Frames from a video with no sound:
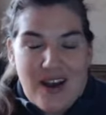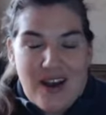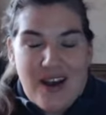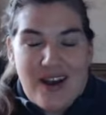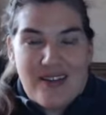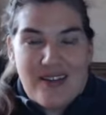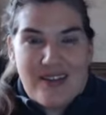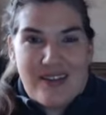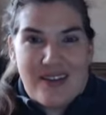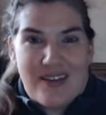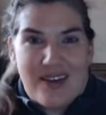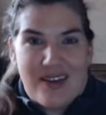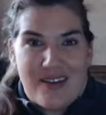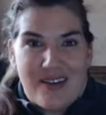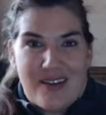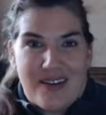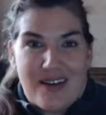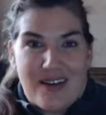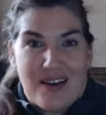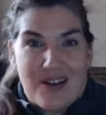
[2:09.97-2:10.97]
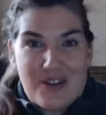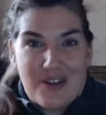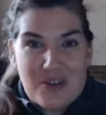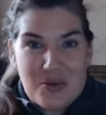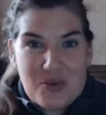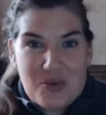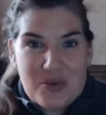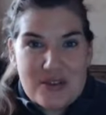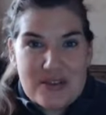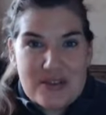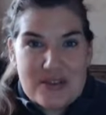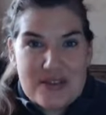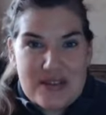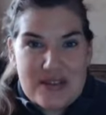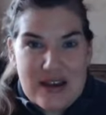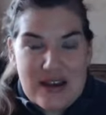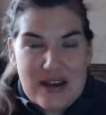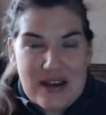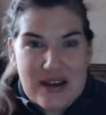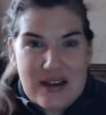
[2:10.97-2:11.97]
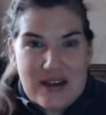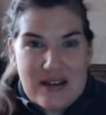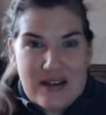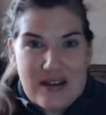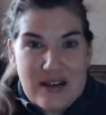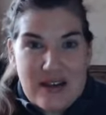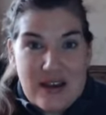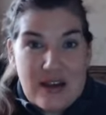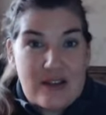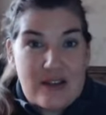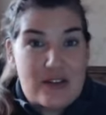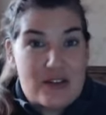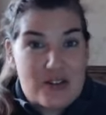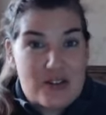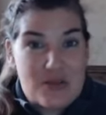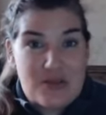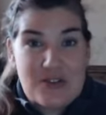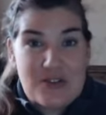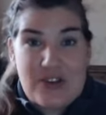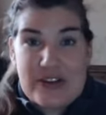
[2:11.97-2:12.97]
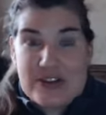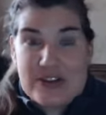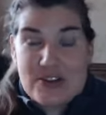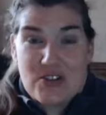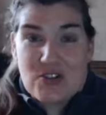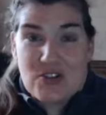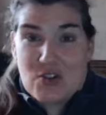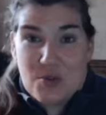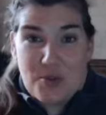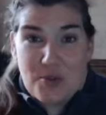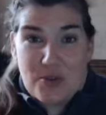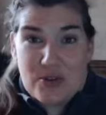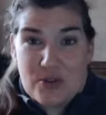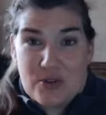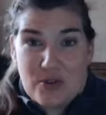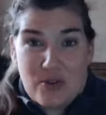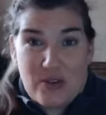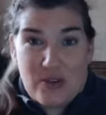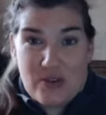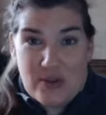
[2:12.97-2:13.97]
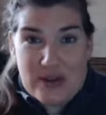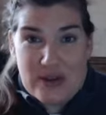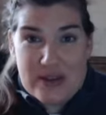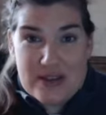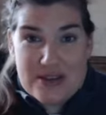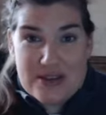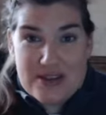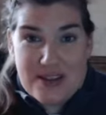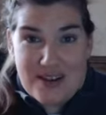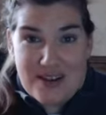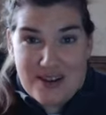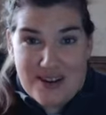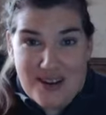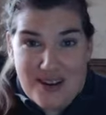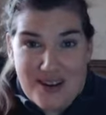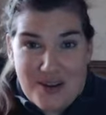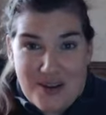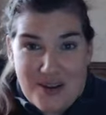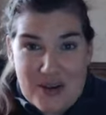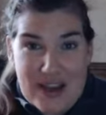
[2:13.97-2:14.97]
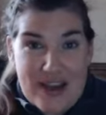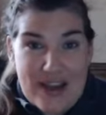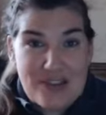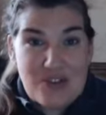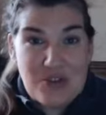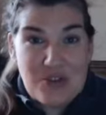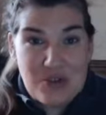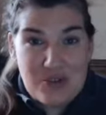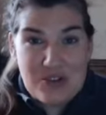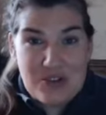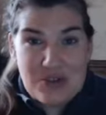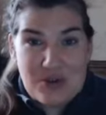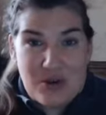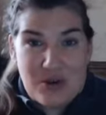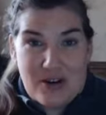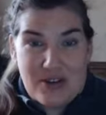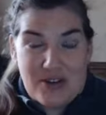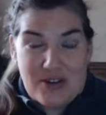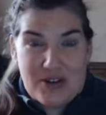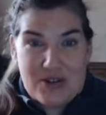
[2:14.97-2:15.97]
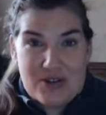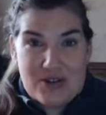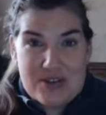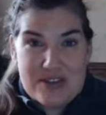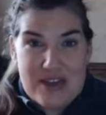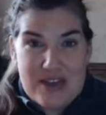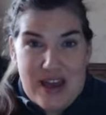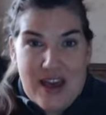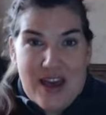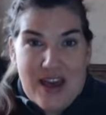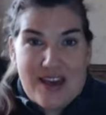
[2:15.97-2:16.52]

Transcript: And then the other one said, and this was like super cool the way they set it up, it had two QR codes.